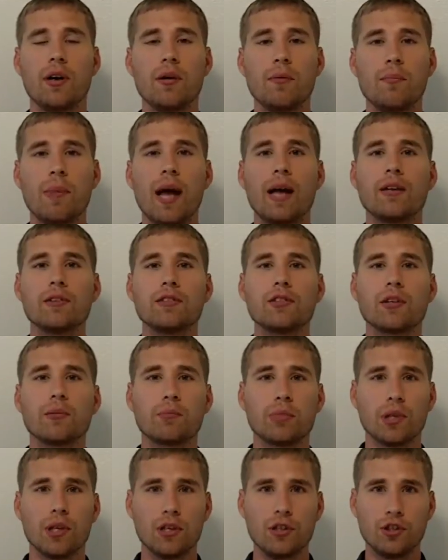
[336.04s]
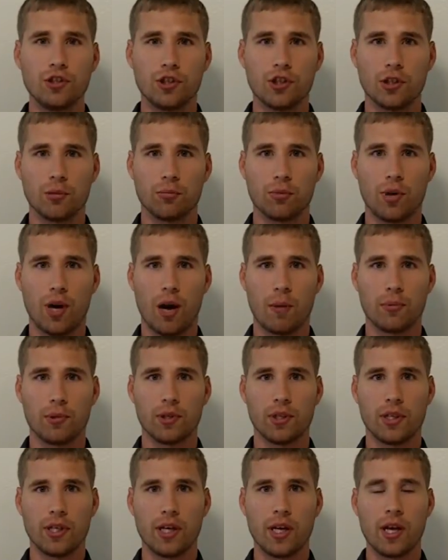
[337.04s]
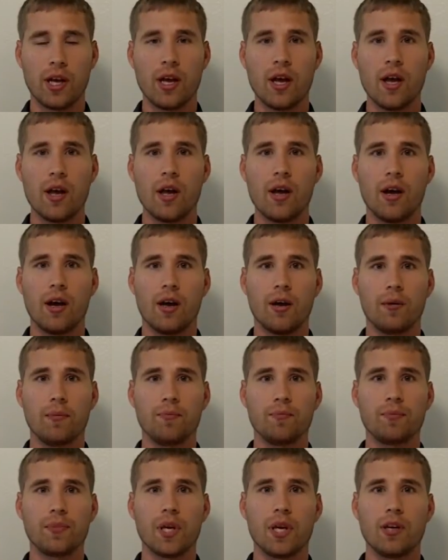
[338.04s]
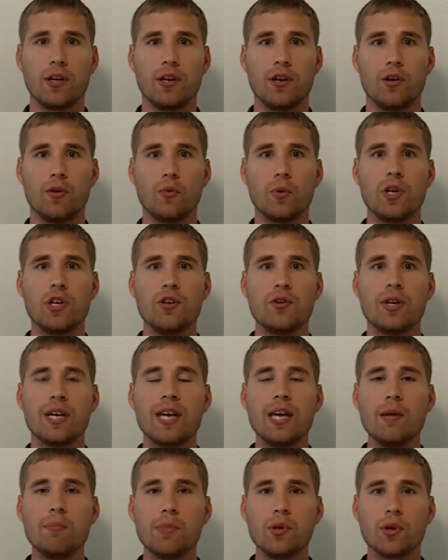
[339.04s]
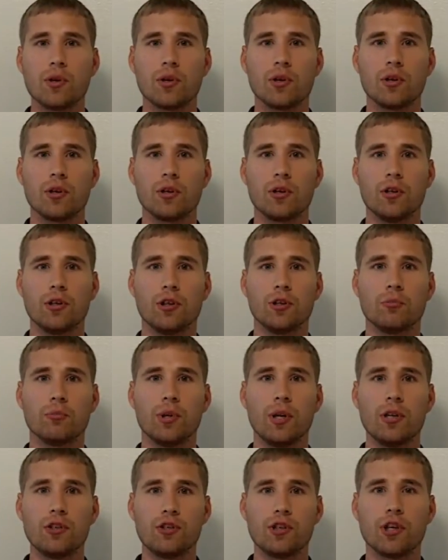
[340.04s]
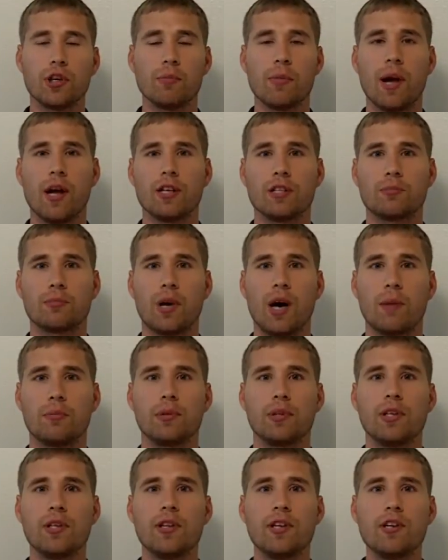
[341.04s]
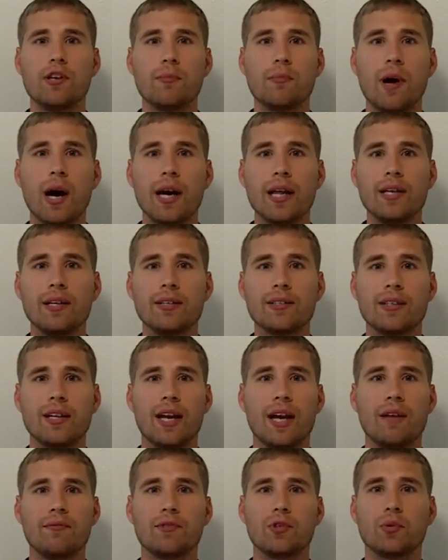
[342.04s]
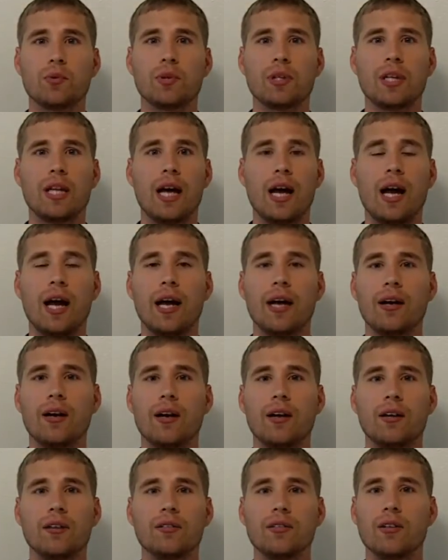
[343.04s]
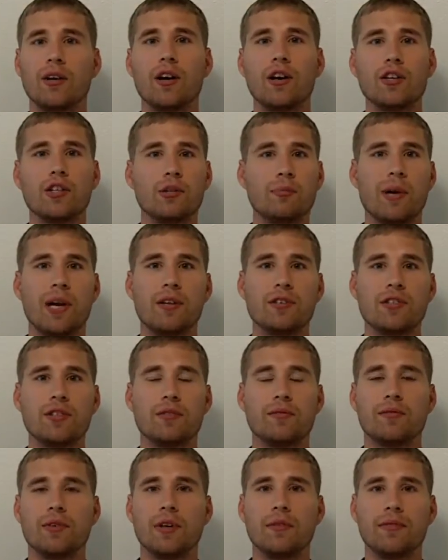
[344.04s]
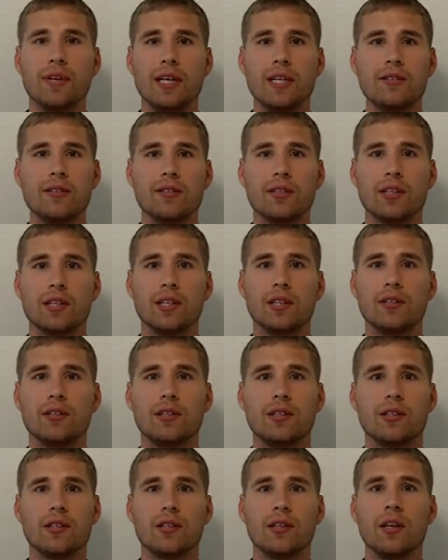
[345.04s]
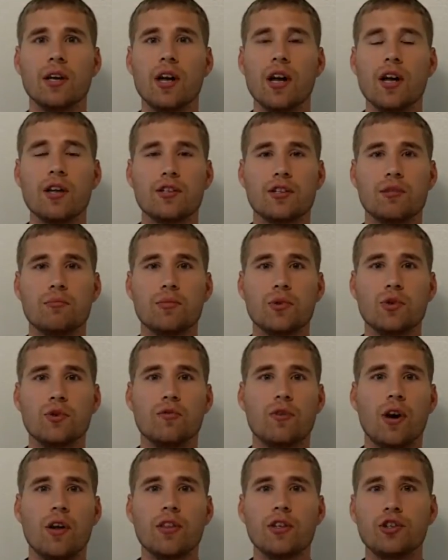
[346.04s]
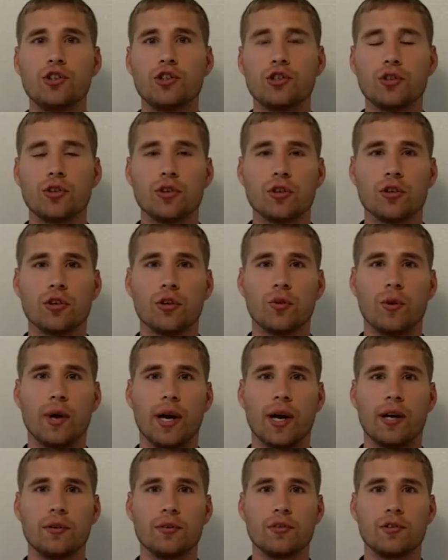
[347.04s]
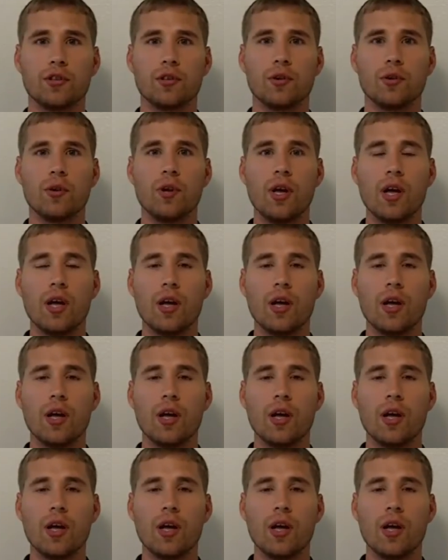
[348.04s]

balance our blood sugar properly. When you keep your blood sugar balanced properly, then your body doesn't have to rely on large amounts of insulin to move all the sugar around. So,